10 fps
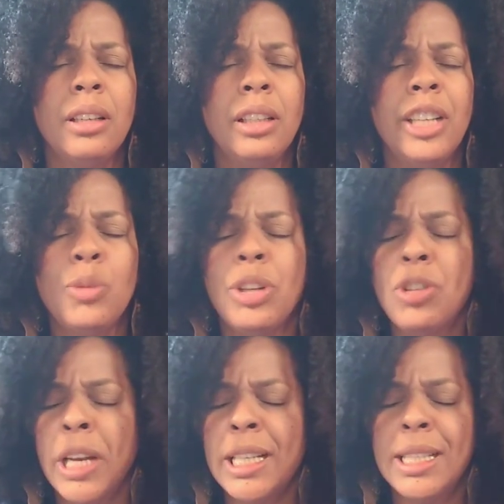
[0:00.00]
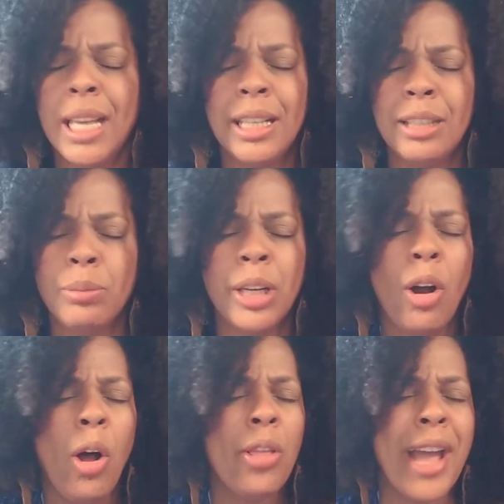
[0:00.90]
And as we transcend and bring
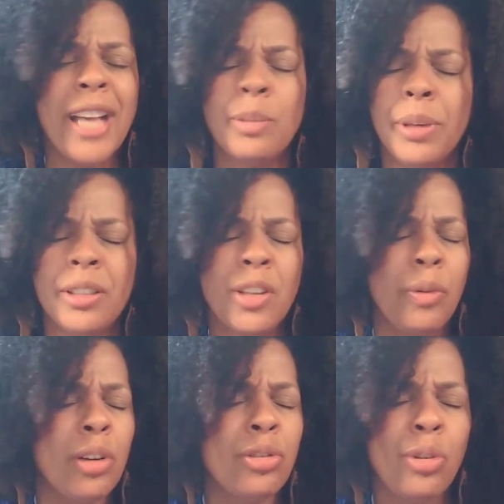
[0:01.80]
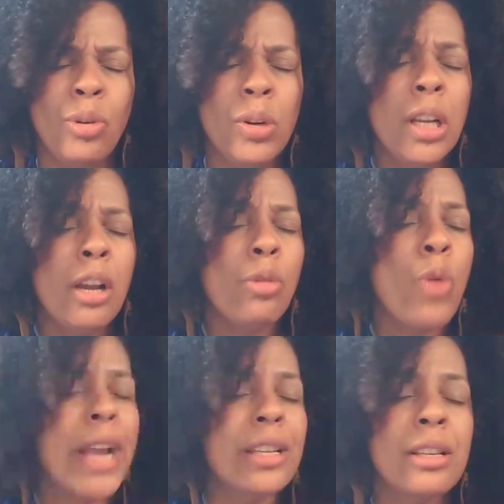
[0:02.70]
all the aspects of our soul
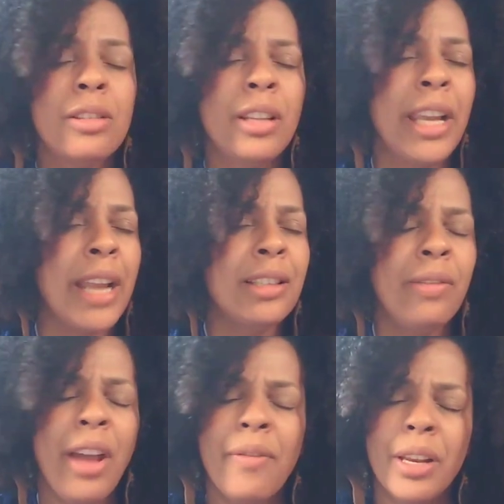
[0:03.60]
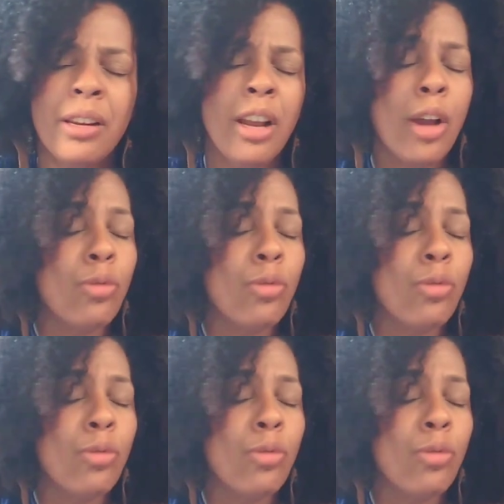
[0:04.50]
right to the gates of heaven,